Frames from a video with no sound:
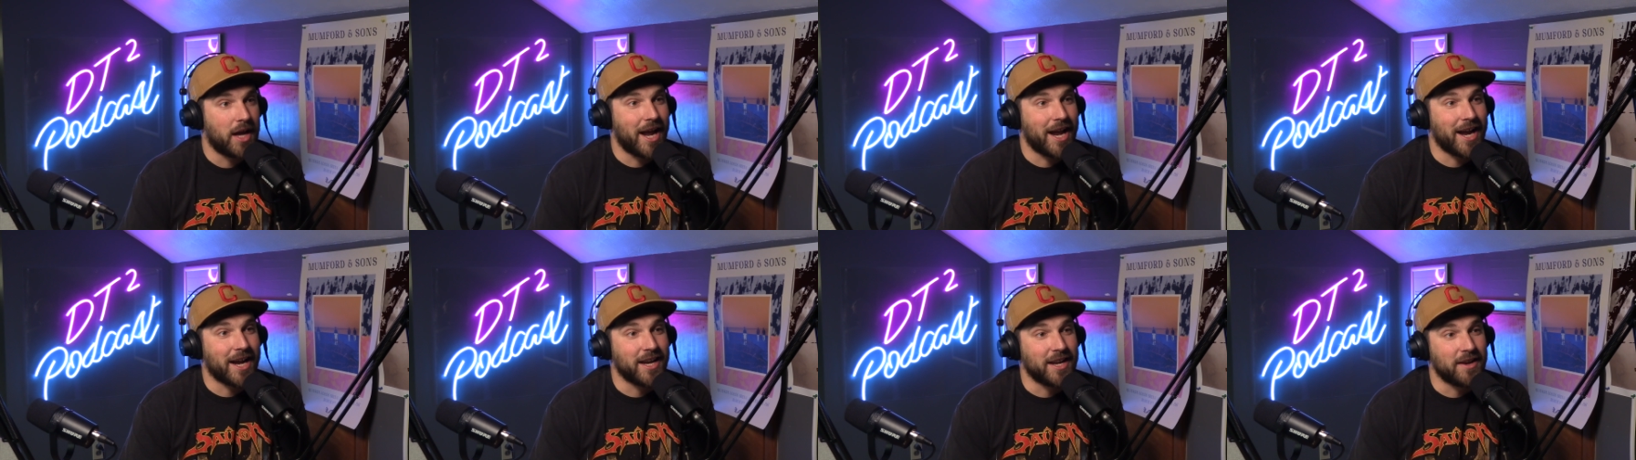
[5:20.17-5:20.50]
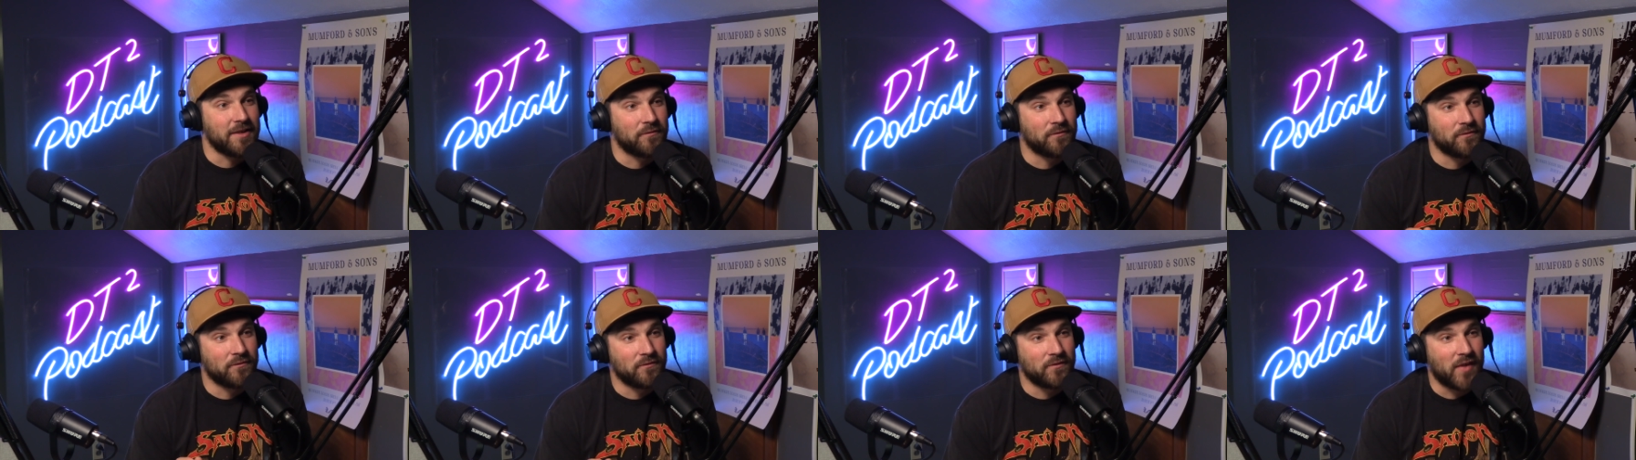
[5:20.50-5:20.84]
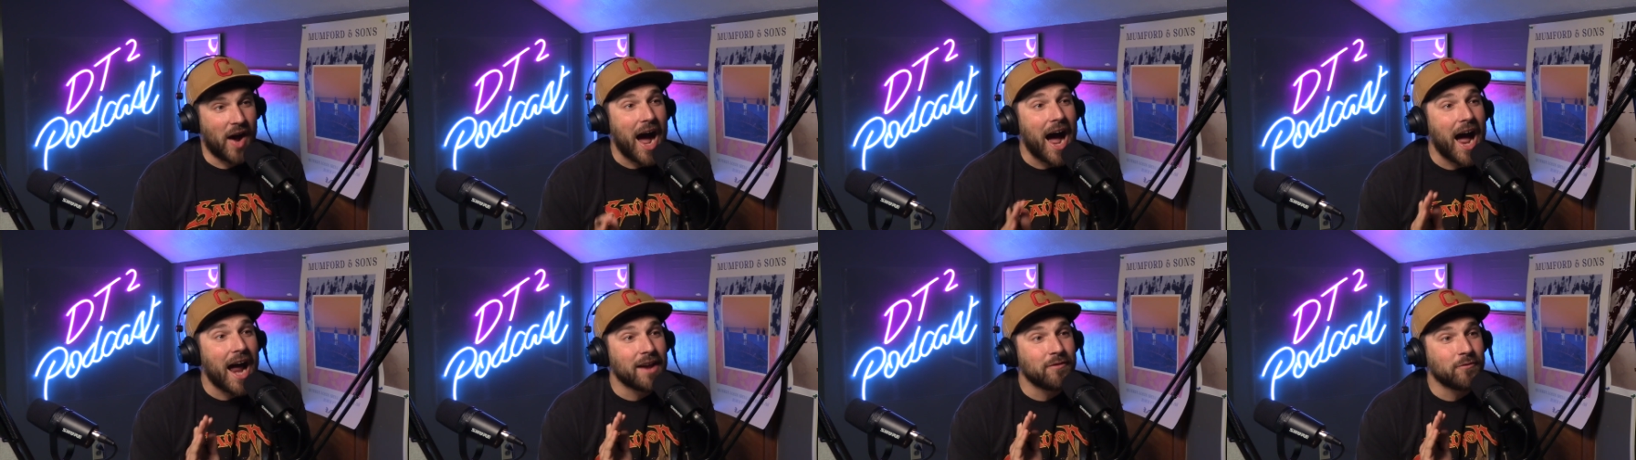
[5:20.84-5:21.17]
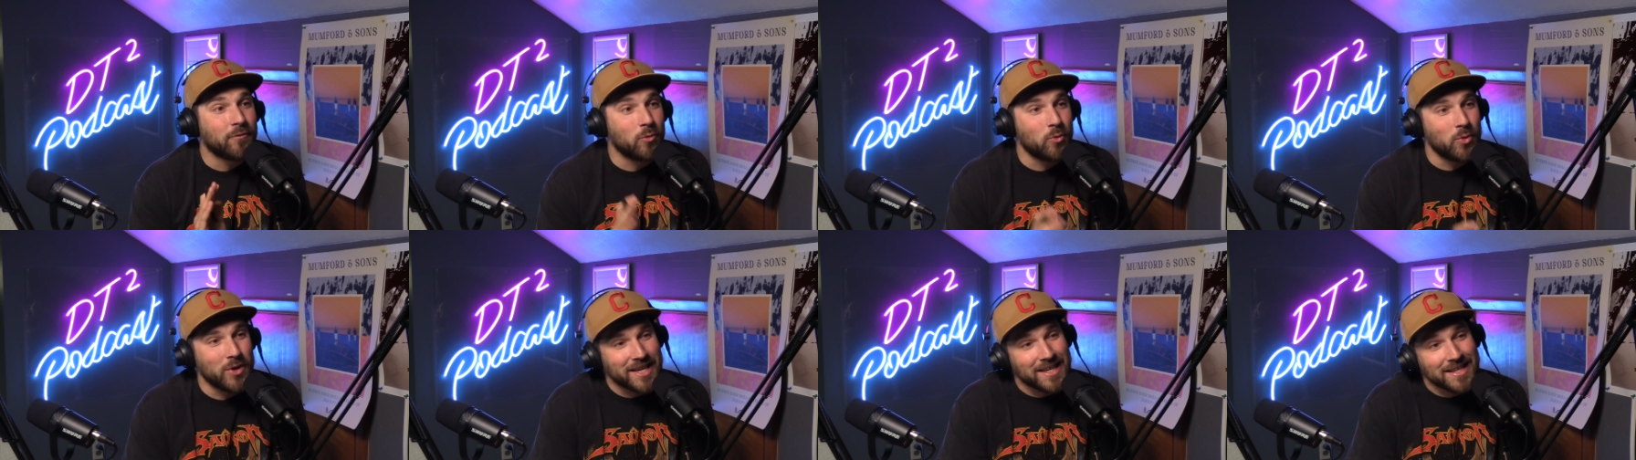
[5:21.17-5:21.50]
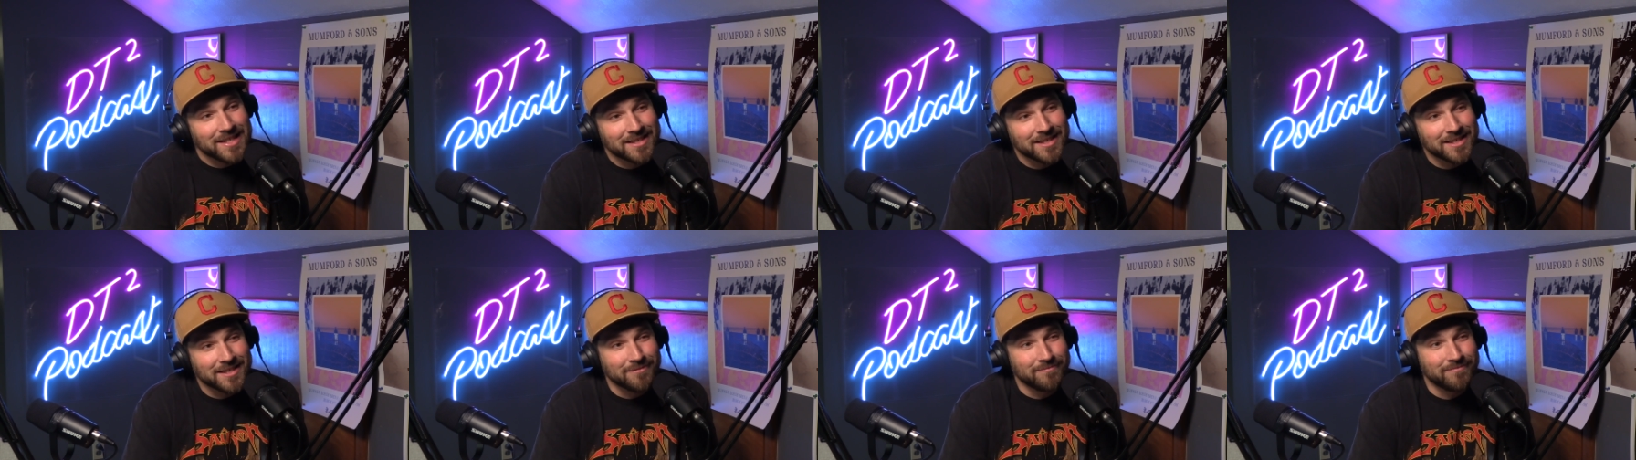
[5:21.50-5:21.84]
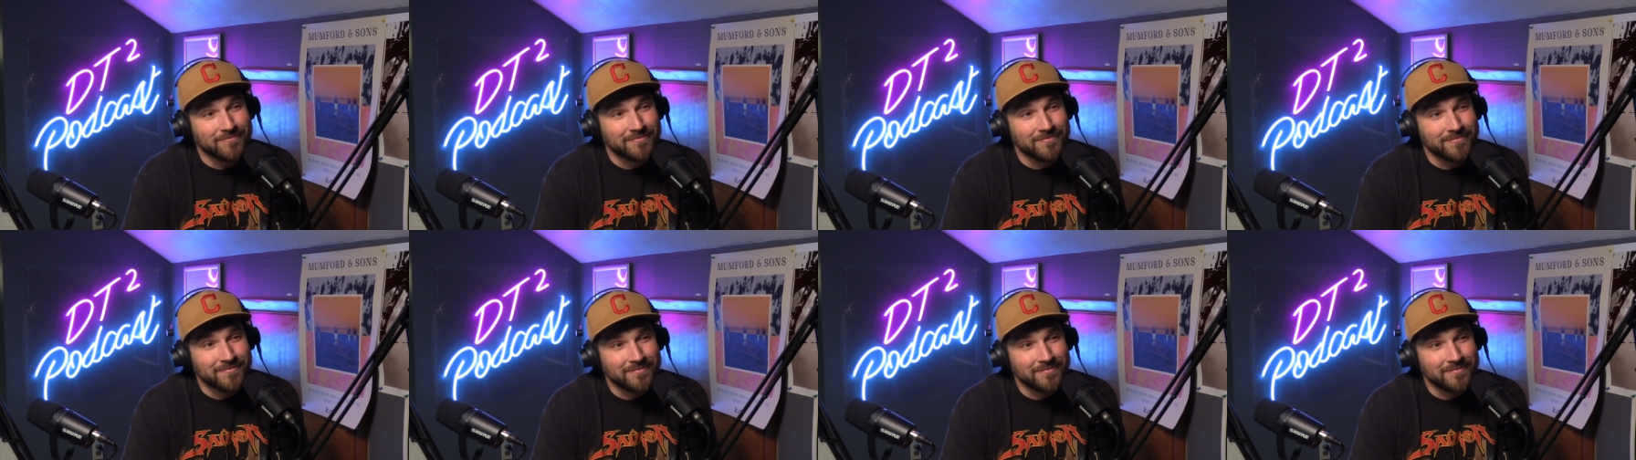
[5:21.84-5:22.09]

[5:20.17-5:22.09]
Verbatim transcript: And in five weeks.